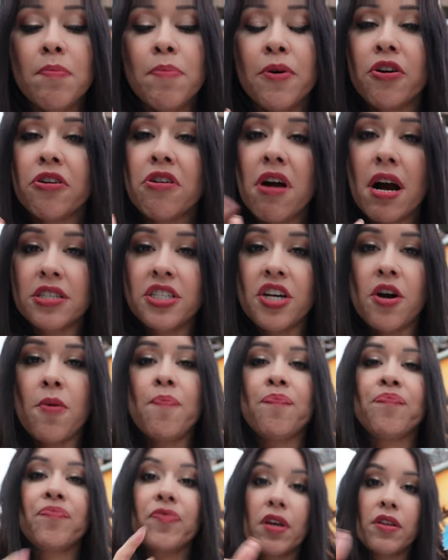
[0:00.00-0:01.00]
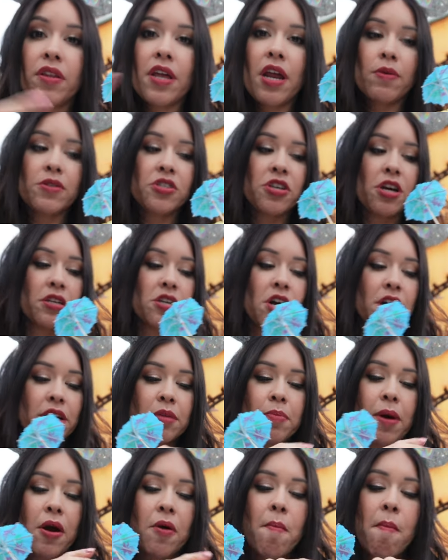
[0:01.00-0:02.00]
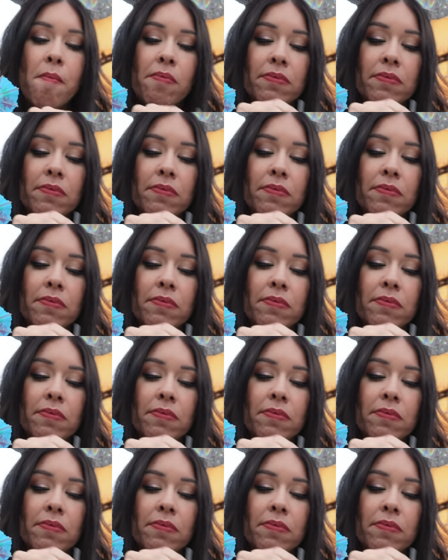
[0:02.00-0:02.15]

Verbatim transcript: bitter cocktail that I was talking about.